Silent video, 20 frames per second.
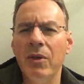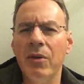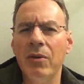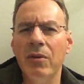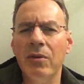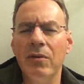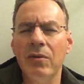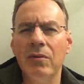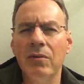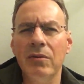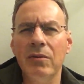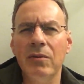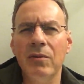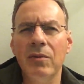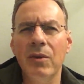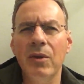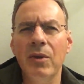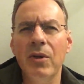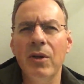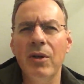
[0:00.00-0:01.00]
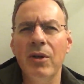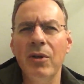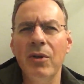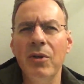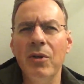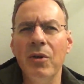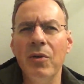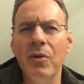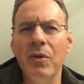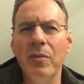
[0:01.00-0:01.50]
you're on a
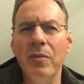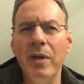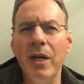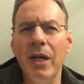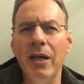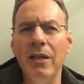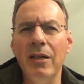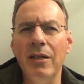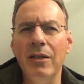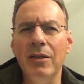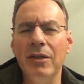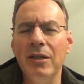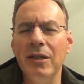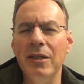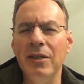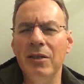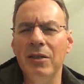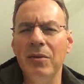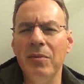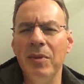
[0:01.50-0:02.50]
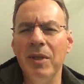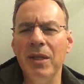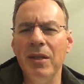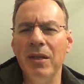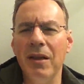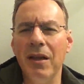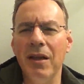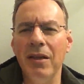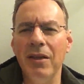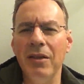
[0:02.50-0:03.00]
yoga mat, it's easy to be
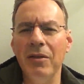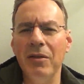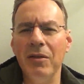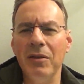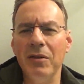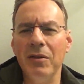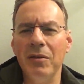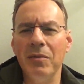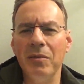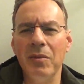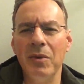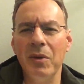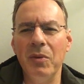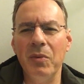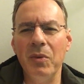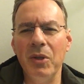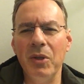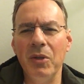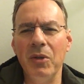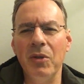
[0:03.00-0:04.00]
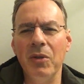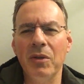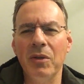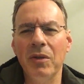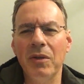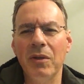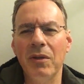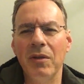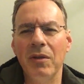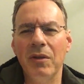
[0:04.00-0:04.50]
enlightened, but when you're
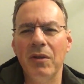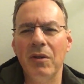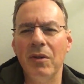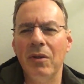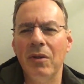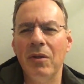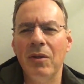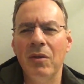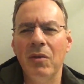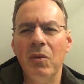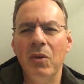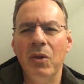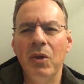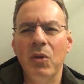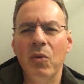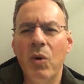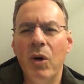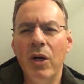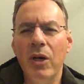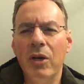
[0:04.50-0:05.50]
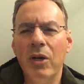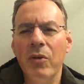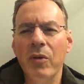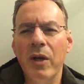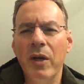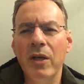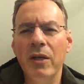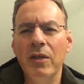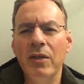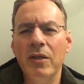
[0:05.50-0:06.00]
walking
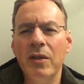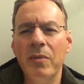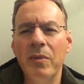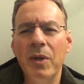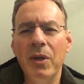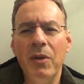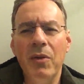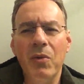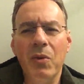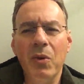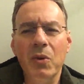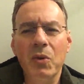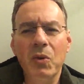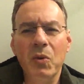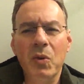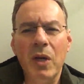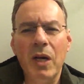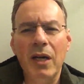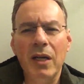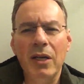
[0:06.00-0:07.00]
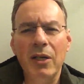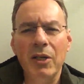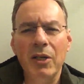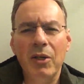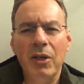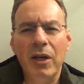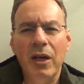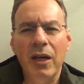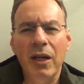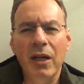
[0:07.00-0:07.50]
around and somebody throws a rock at
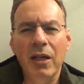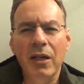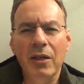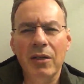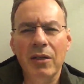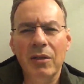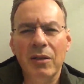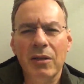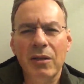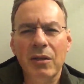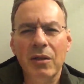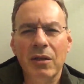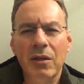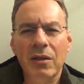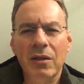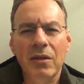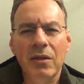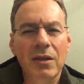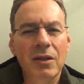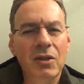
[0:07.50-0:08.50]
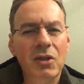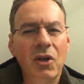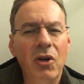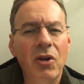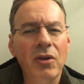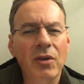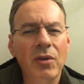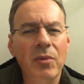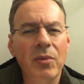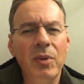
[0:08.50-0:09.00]
your head, it's
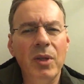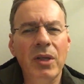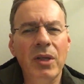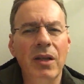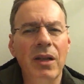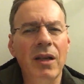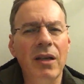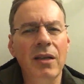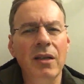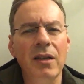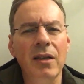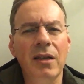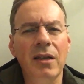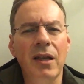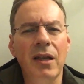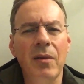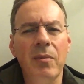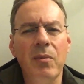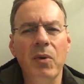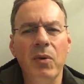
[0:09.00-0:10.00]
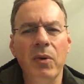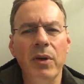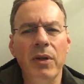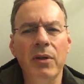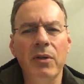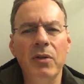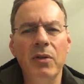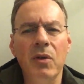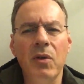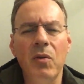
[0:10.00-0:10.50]
harder to be enlightened at that point.
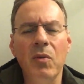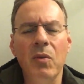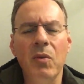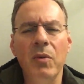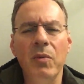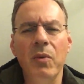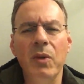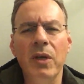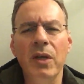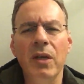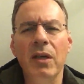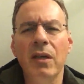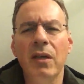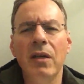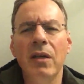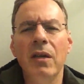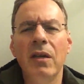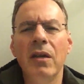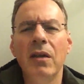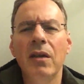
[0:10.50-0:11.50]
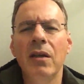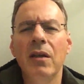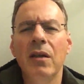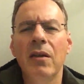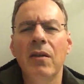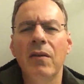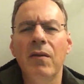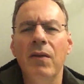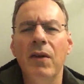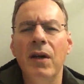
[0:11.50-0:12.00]
So when we
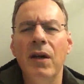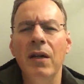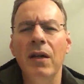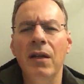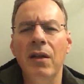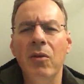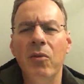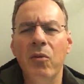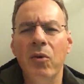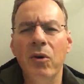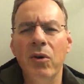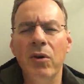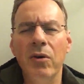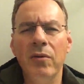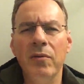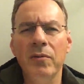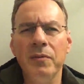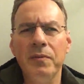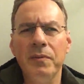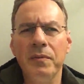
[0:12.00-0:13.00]
find that we're